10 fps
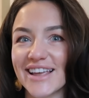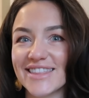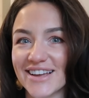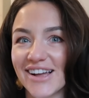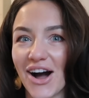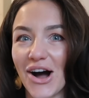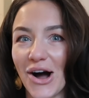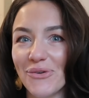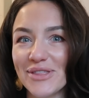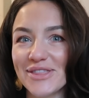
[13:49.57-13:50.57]
in the
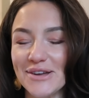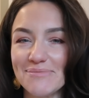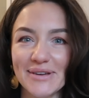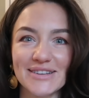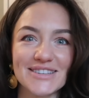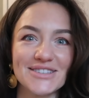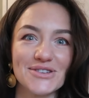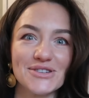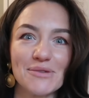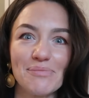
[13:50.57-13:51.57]
car with them because it's
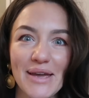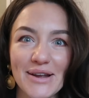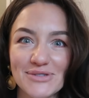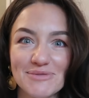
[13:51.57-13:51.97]
such a big